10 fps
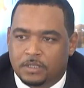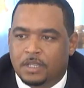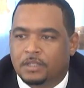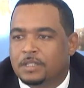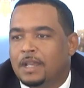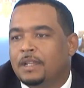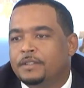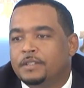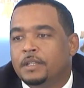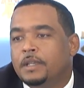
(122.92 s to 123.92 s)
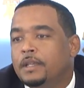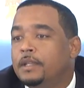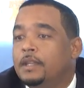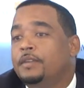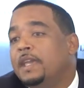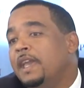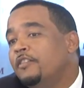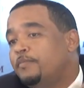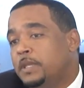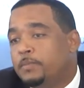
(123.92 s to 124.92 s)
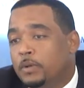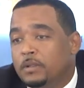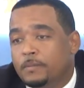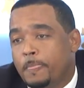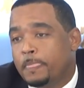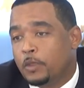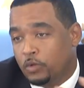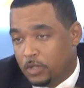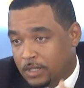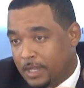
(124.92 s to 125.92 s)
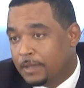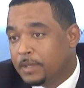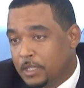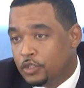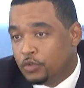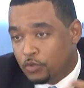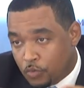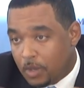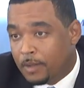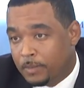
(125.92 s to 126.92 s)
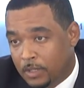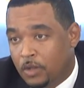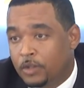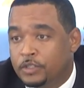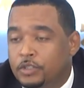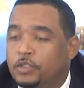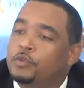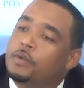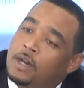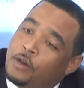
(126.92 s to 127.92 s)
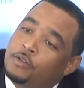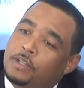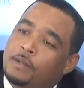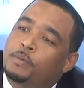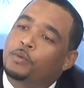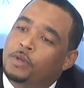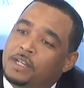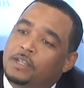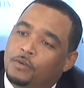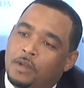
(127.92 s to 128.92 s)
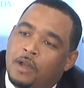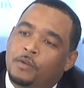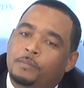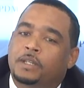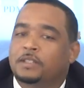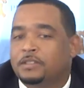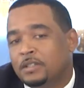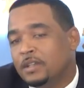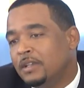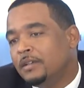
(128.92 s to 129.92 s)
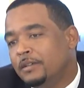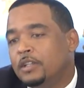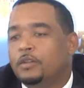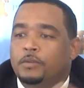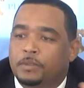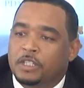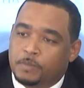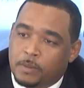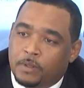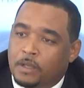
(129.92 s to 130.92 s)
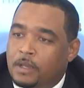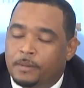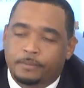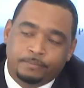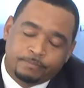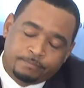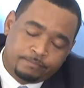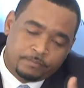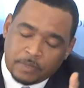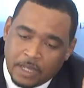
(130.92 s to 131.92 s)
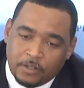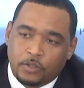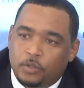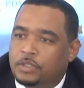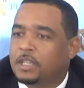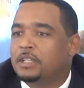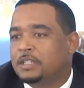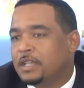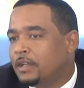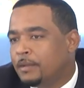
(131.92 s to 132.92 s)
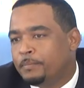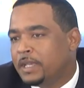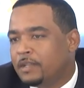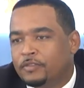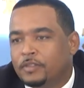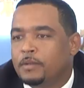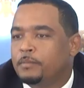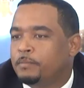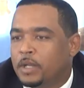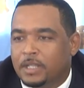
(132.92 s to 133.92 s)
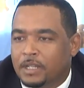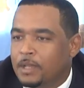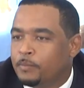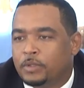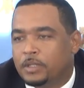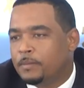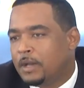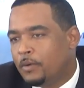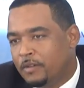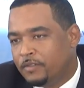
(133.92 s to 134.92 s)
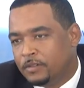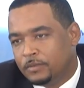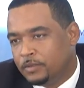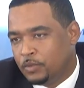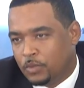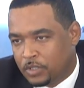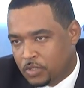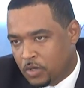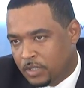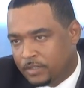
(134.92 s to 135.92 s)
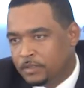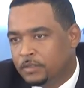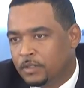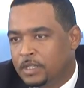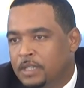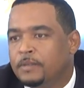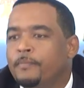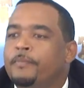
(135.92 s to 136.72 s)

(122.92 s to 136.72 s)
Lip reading: and Caicos Islands. Now, they have people who look like me and you, who are belongers, who are out there parading around because, you know, these people are, I don't know, taking care of them, paying for them, buddying up with them, however you want to call it, okay?